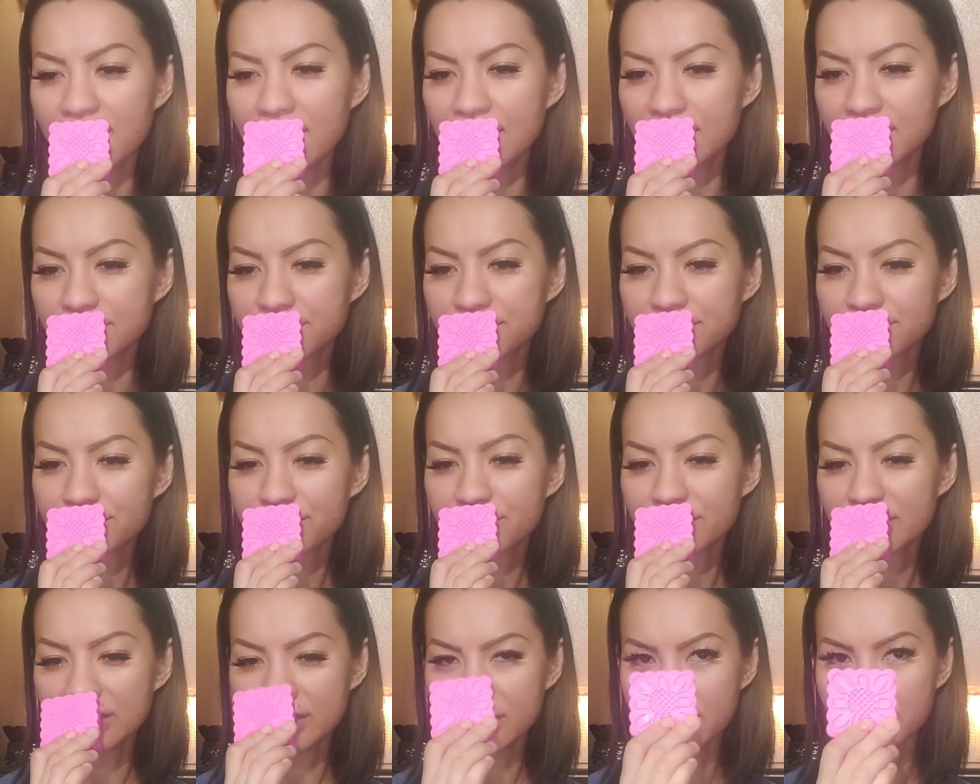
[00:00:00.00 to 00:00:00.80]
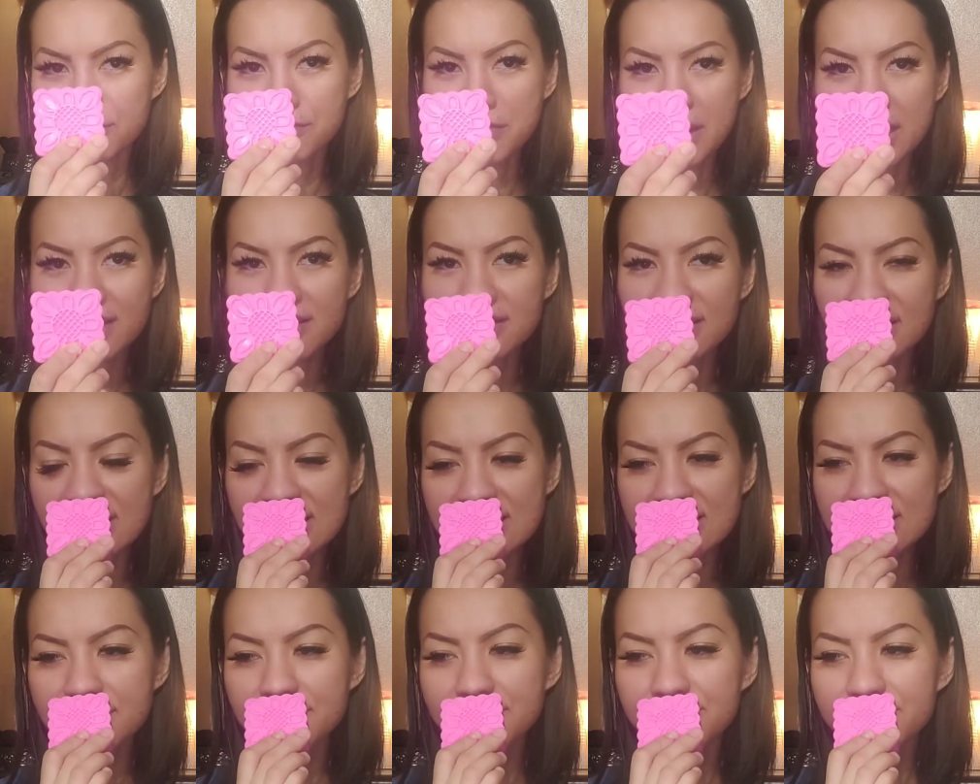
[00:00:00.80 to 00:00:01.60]
And, you know, make
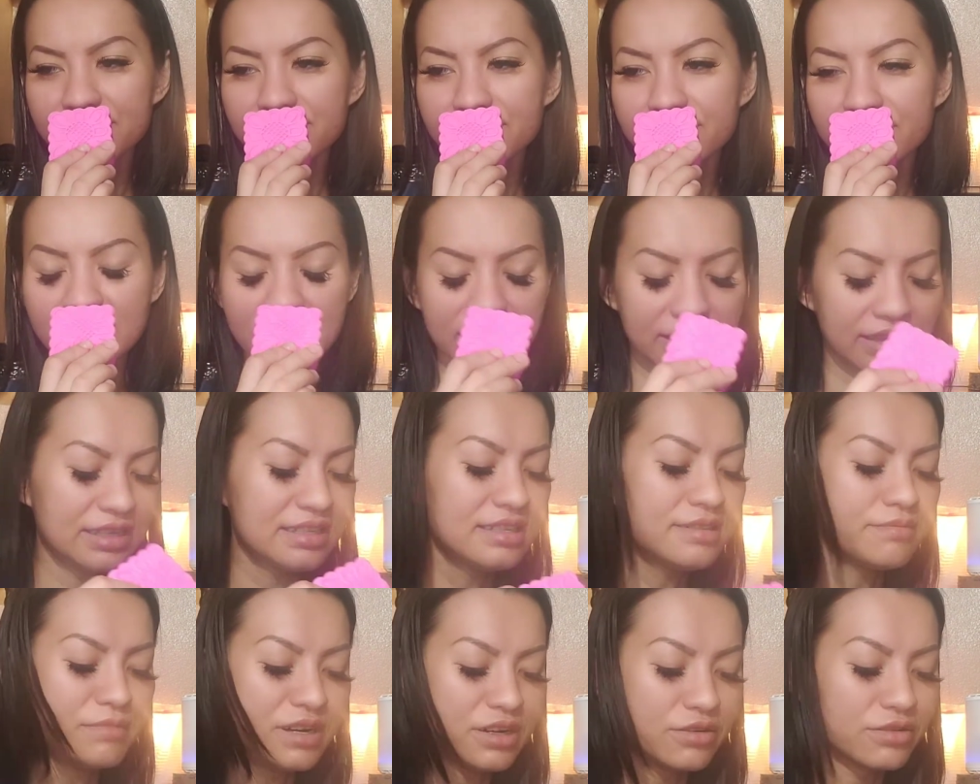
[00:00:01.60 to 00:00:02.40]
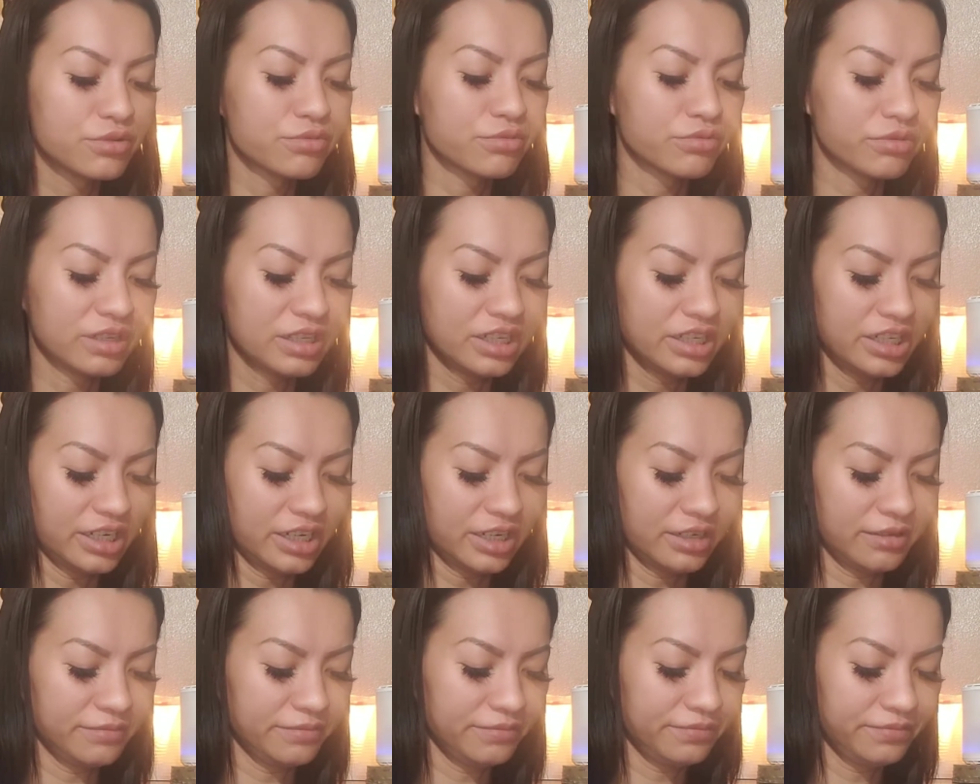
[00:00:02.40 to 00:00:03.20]
this, this smells really
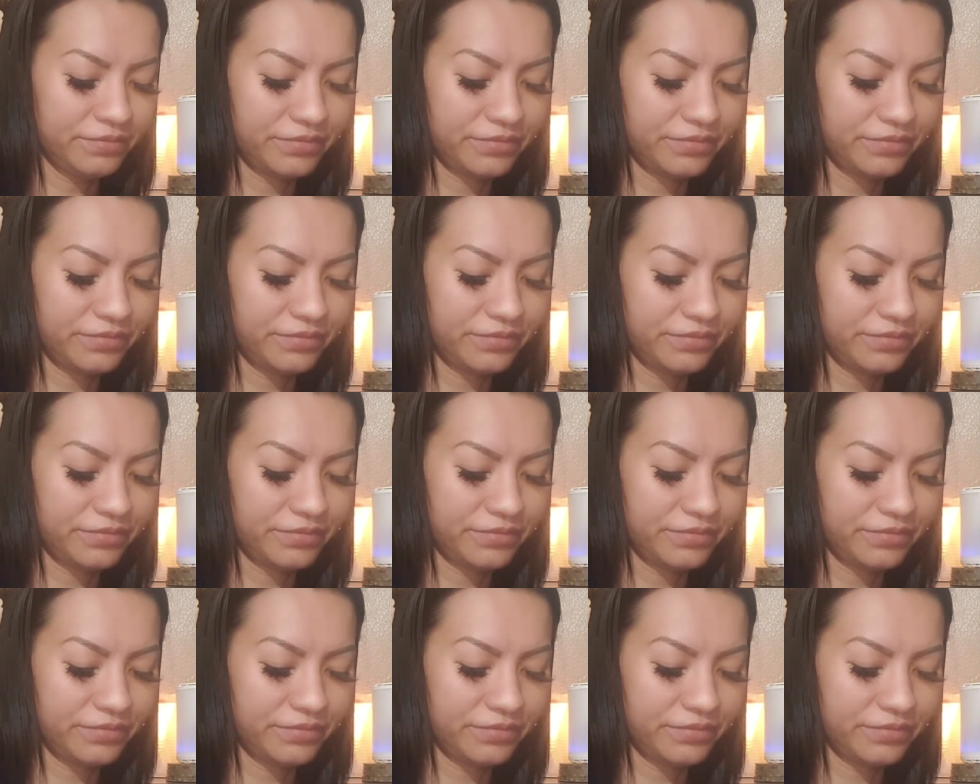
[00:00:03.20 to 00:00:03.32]
good.